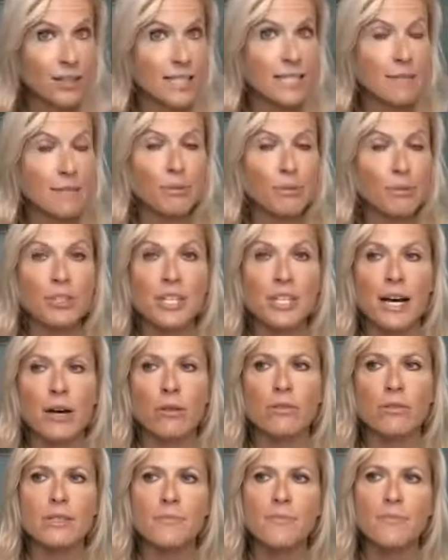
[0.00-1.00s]
deeper
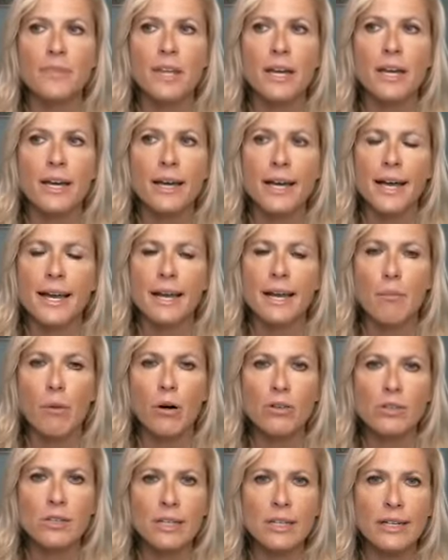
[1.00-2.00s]
sounds. And I'm
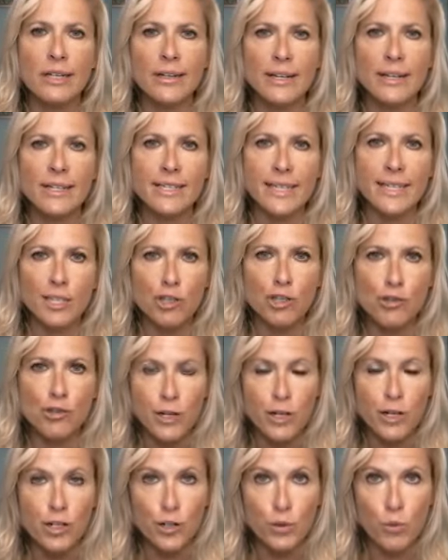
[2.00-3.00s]
also hearing it's like
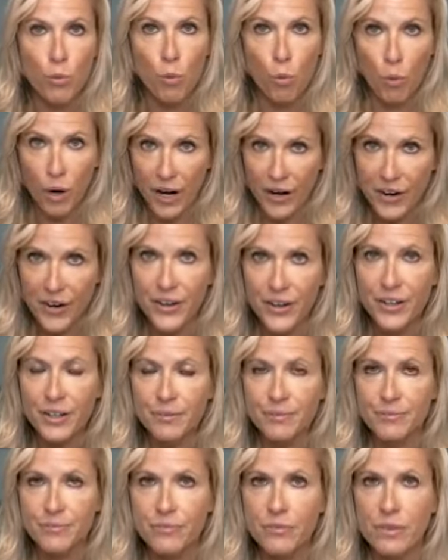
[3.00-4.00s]
structured
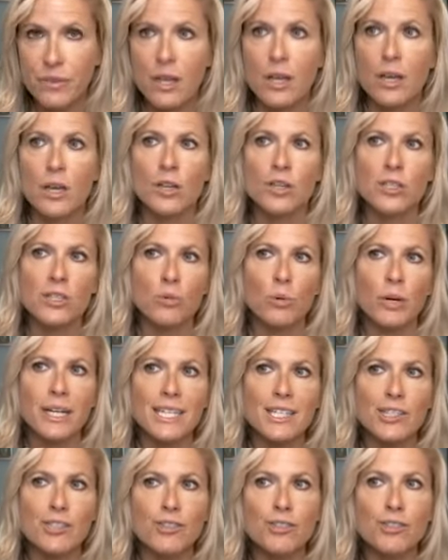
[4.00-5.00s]
water. So what
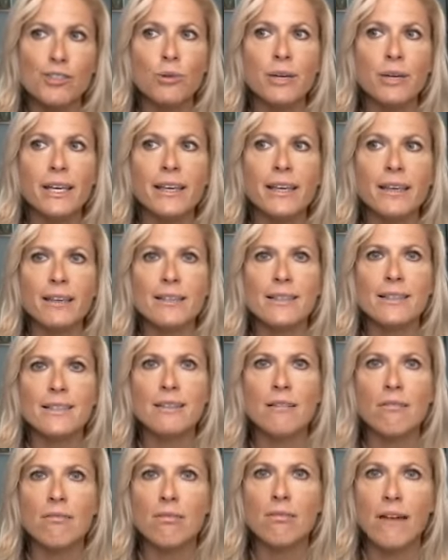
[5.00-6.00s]
it's doing is
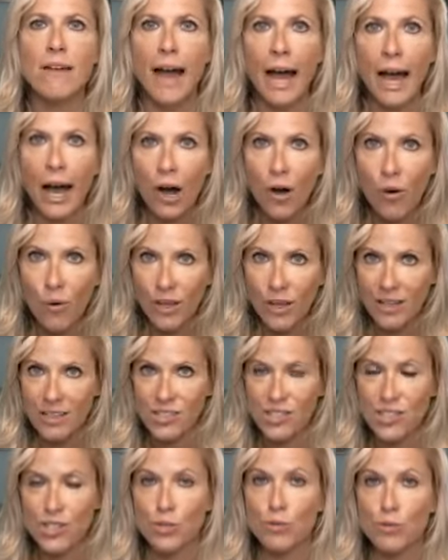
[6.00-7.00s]
it's allowing
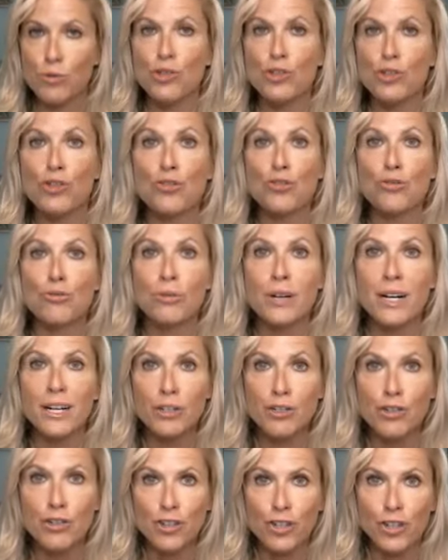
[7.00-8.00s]
us to
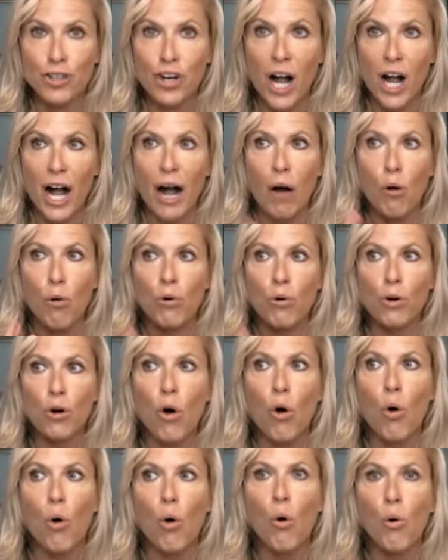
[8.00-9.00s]
structure our
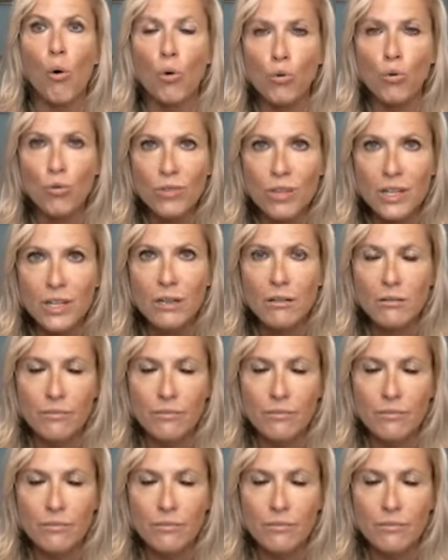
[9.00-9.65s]
own